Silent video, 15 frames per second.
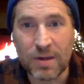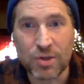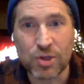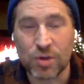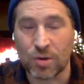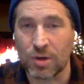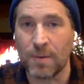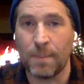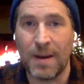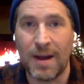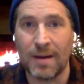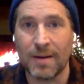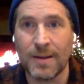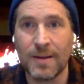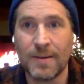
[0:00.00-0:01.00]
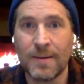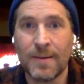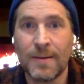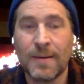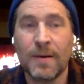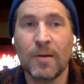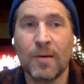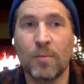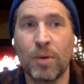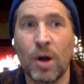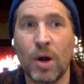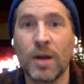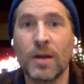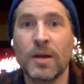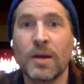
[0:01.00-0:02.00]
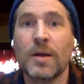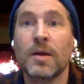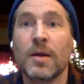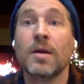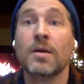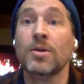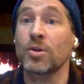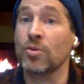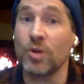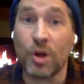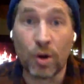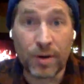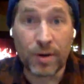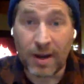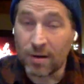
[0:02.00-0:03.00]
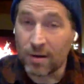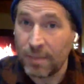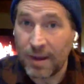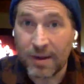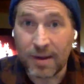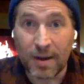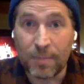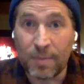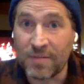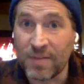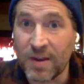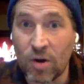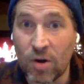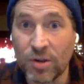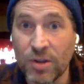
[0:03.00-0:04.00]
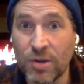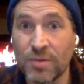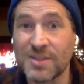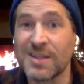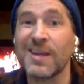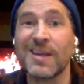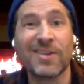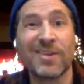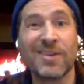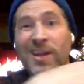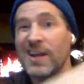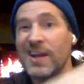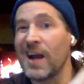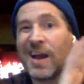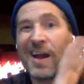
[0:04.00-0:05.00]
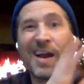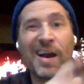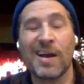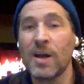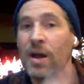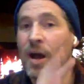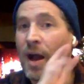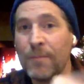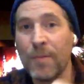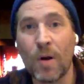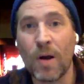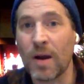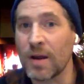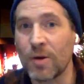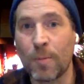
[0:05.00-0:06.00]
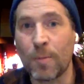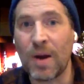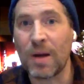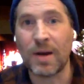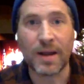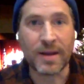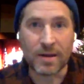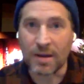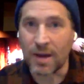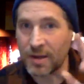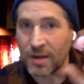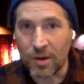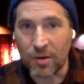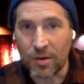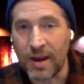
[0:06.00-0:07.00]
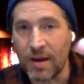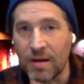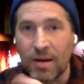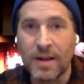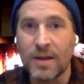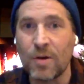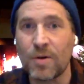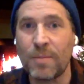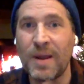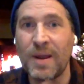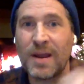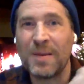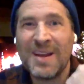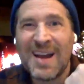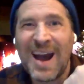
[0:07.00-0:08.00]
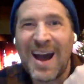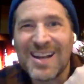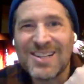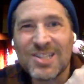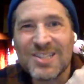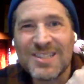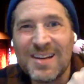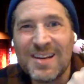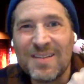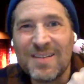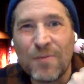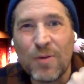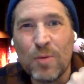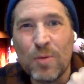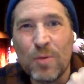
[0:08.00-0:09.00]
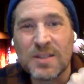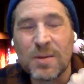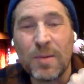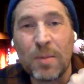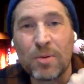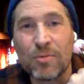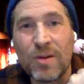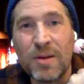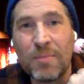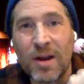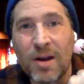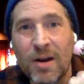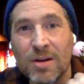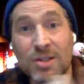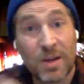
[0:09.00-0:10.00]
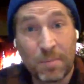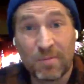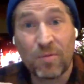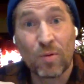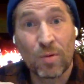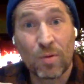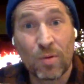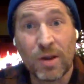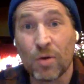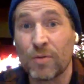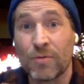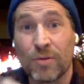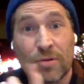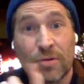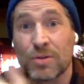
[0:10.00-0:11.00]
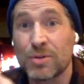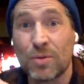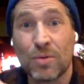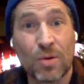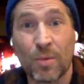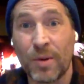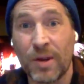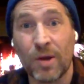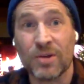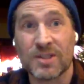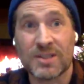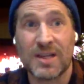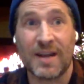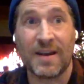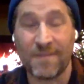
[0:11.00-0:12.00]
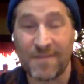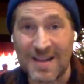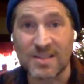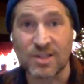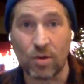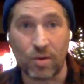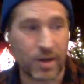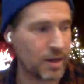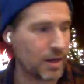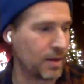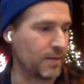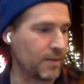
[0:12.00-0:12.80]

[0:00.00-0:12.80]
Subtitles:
a jerk about it, but you can go to hair and makeup if they call you and say, "Great, yeah, I'm no problem. I can go to hair. I can go to makeup. I just need a few minutes to be able to read my contract before we go to rehearsal or we go to set, if that's okay."